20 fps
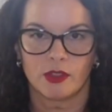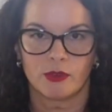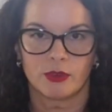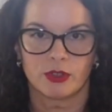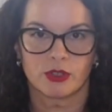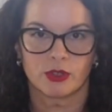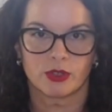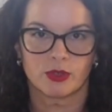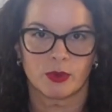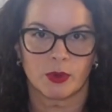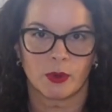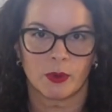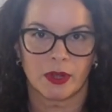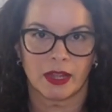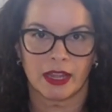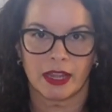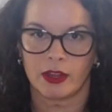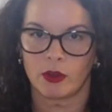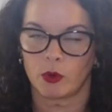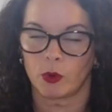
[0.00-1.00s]
results were
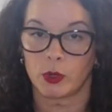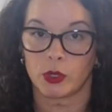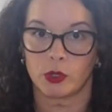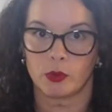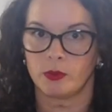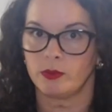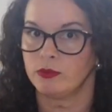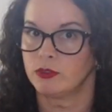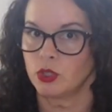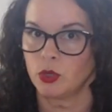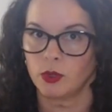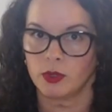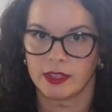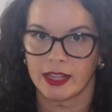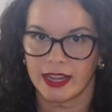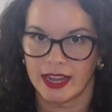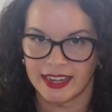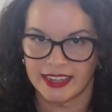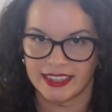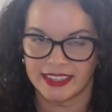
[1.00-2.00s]
okay, or you
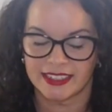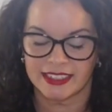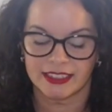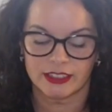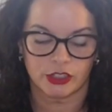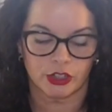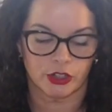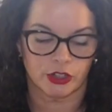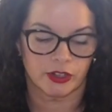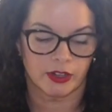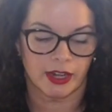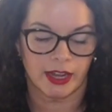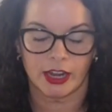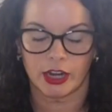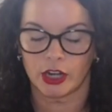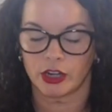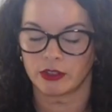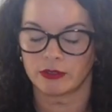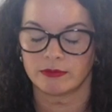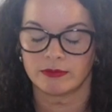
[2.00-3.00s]
totally hated it, your
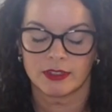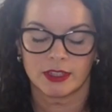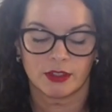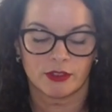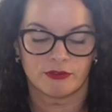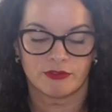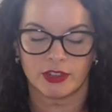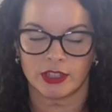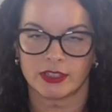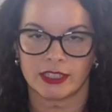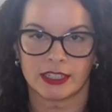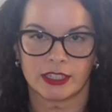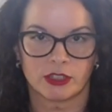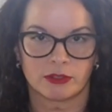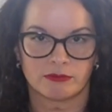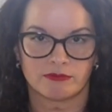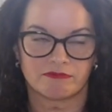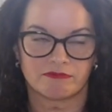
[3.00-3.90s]
hair felt like